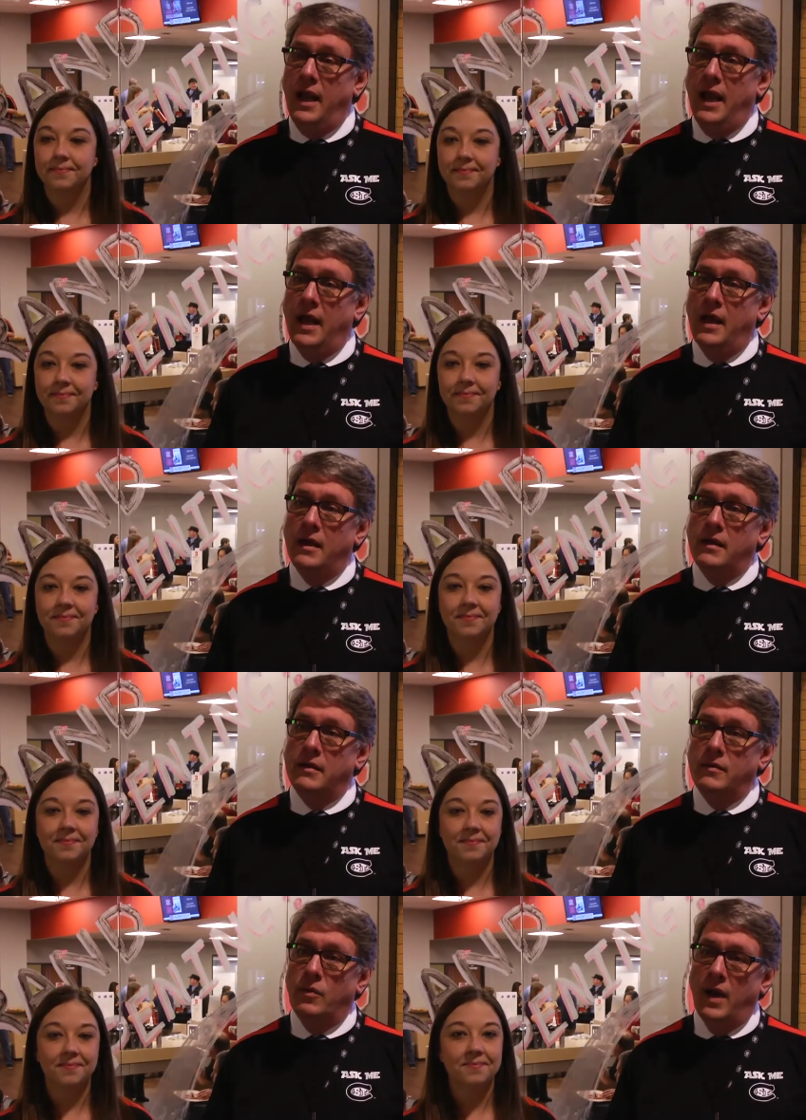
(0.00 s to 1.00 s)
Speaker 1: and
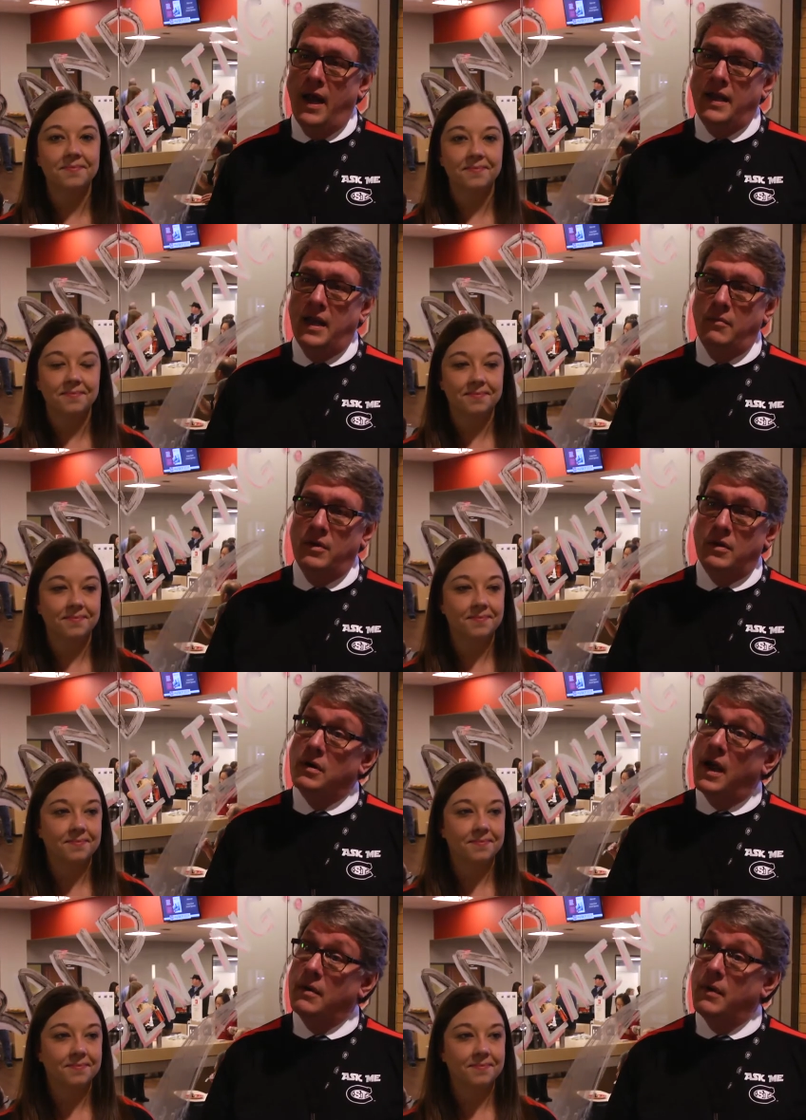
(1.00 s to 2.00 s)
when I came here
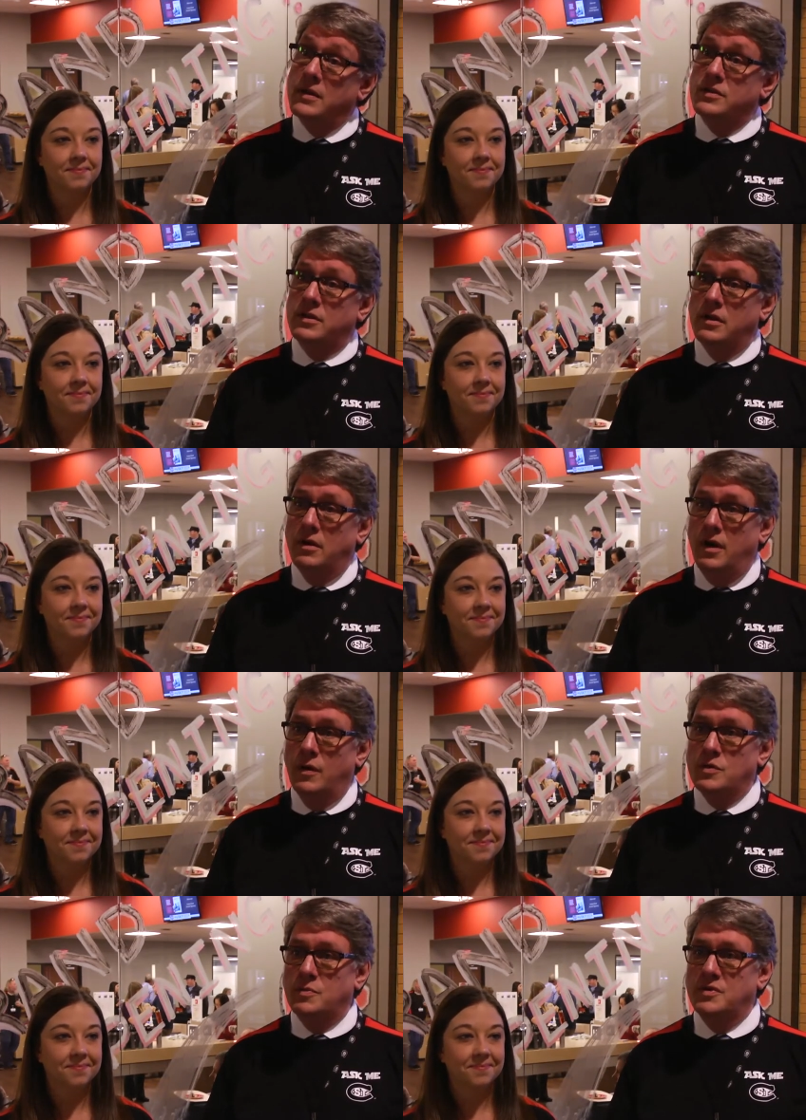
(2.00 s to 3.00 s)
nine months ago,
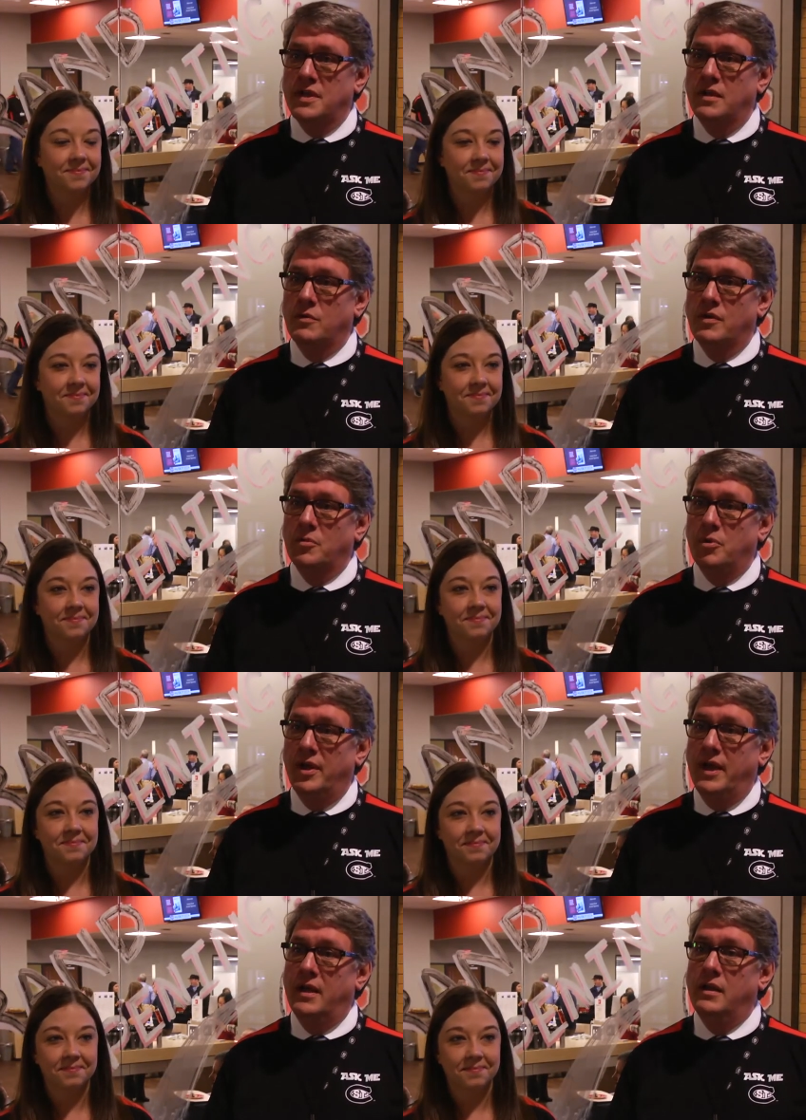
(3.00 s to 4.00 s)
I was presented with a
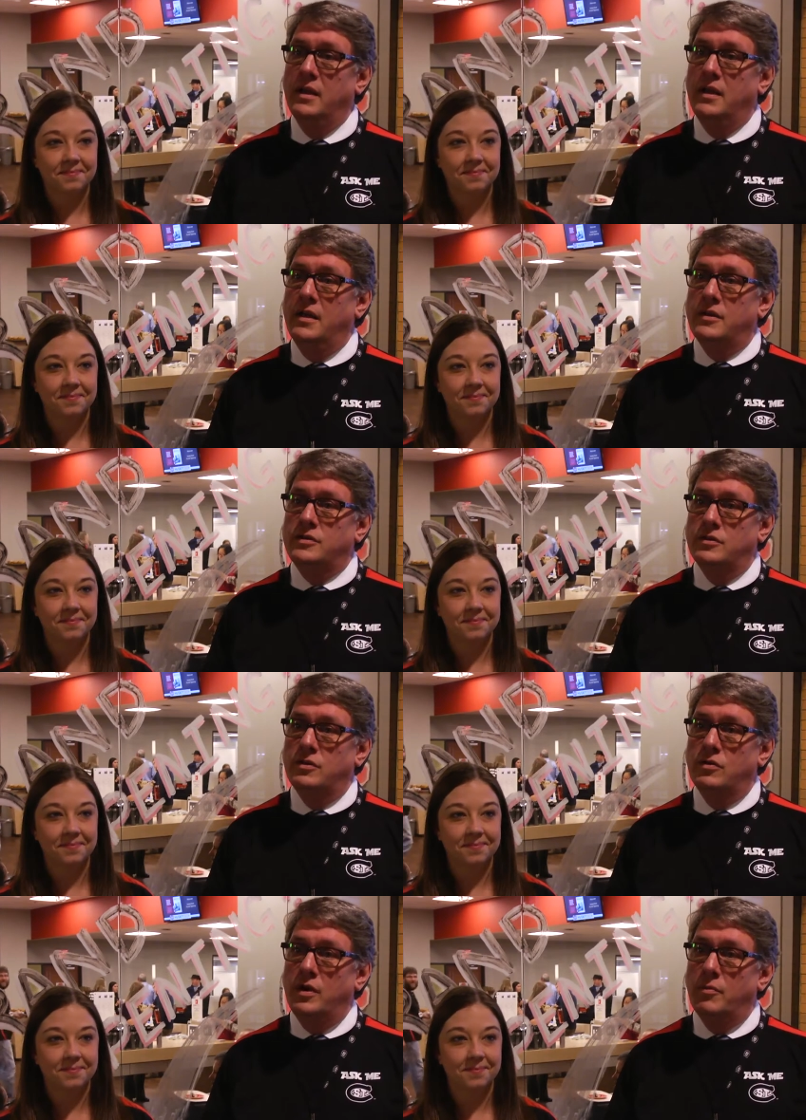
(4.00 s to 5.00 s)
plan
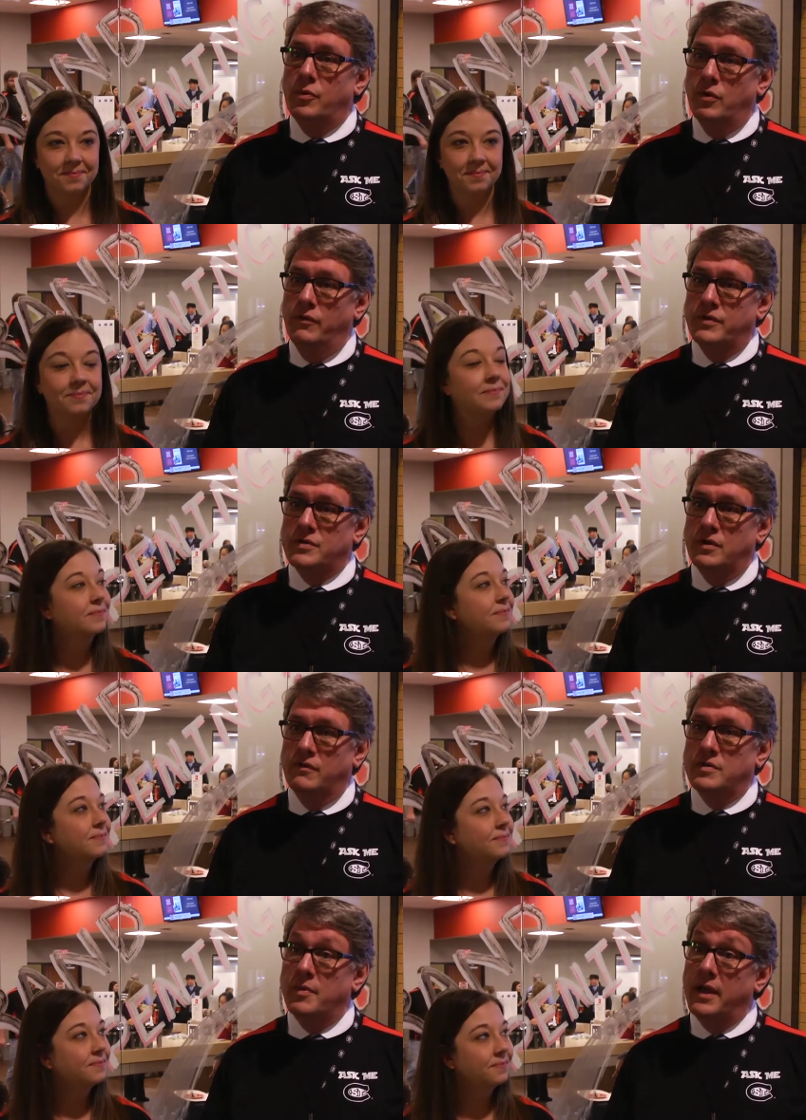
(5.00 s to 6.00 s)
to improve the
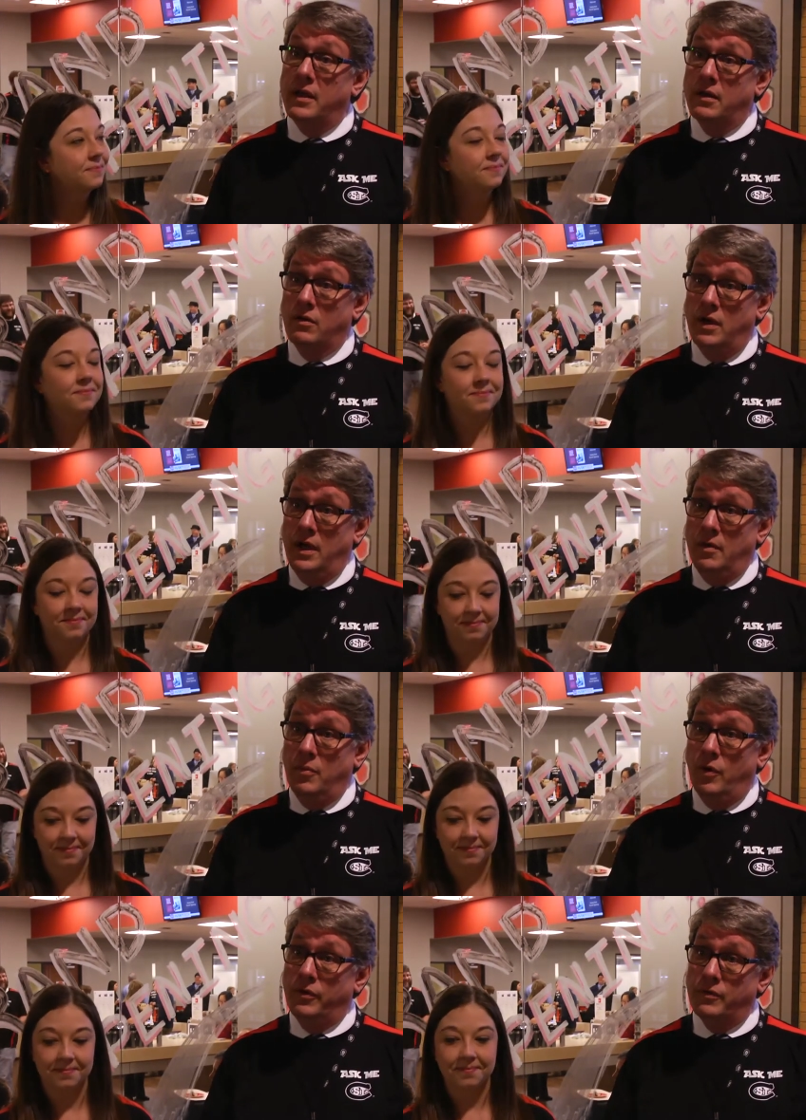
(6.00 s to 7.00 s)
service by integrating
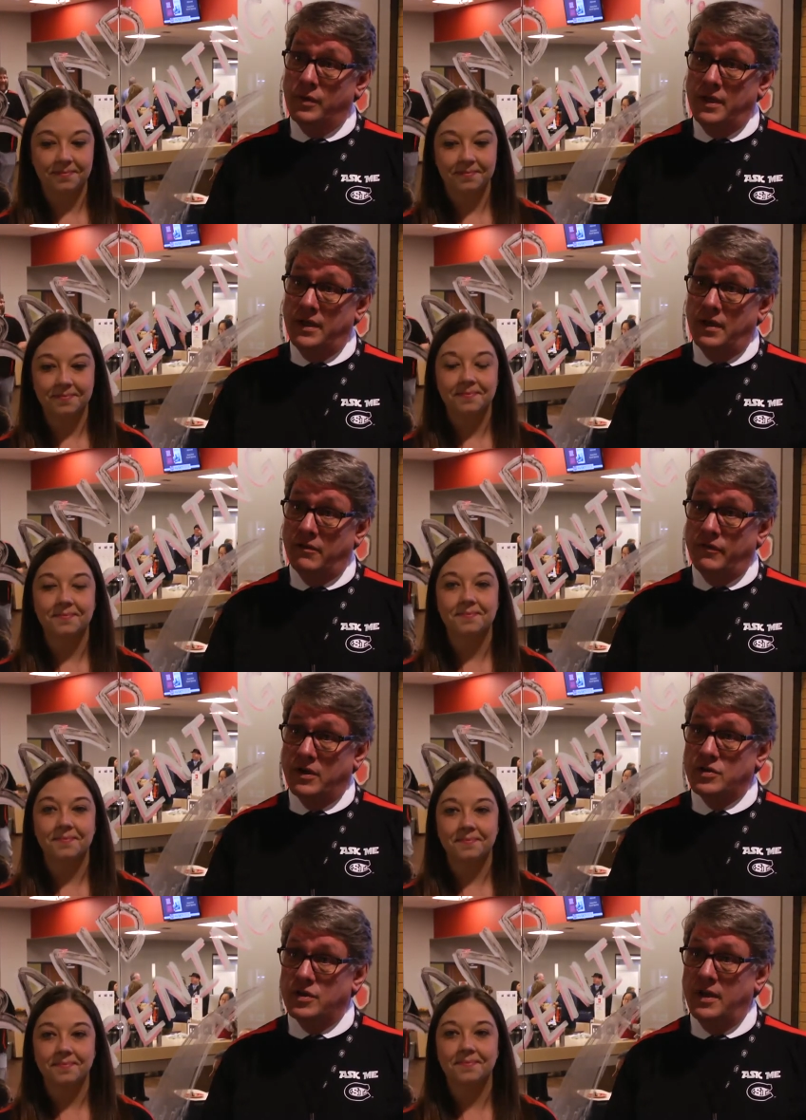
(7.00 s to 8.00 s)
both the retail
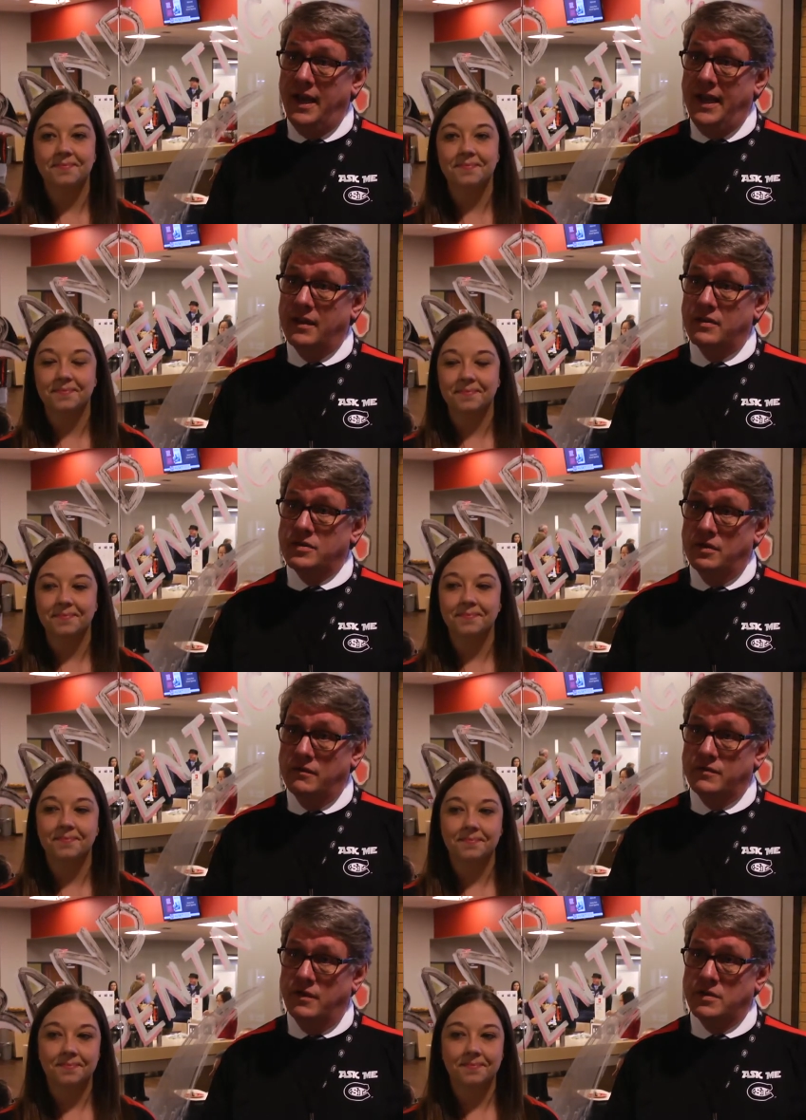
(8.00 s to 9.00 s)
function and the
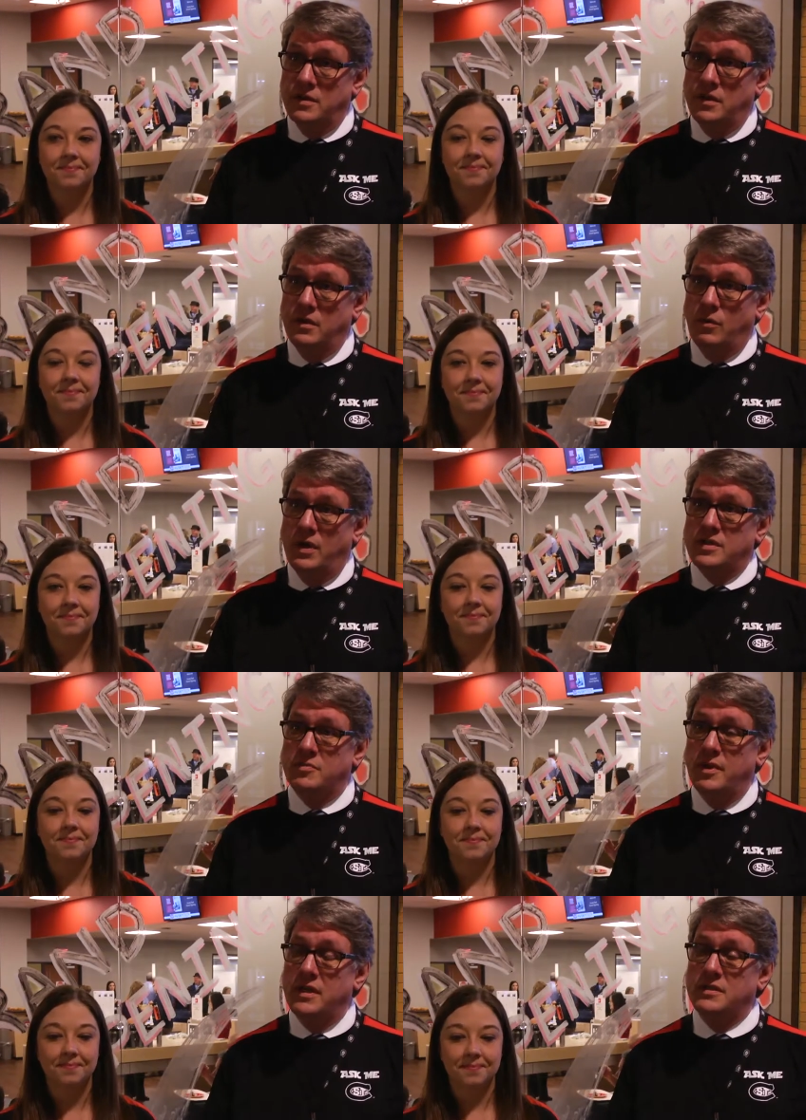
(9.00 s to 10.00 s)
service function into one
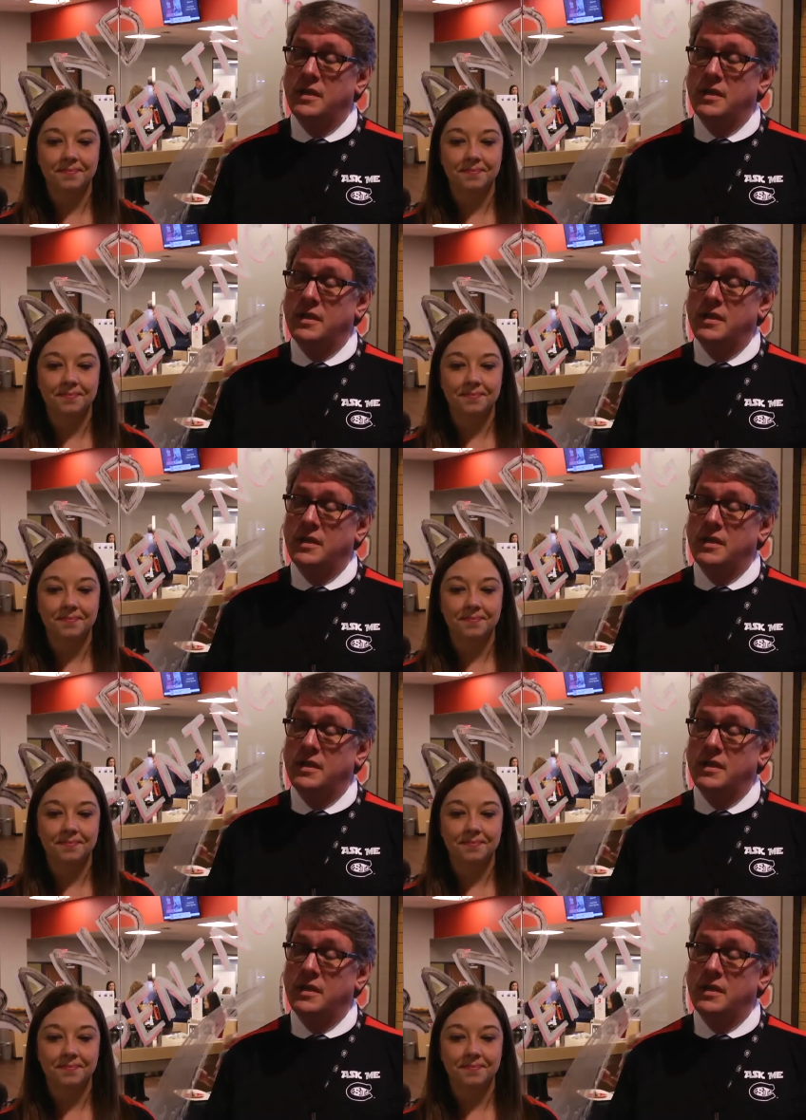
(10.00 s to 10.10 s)
space.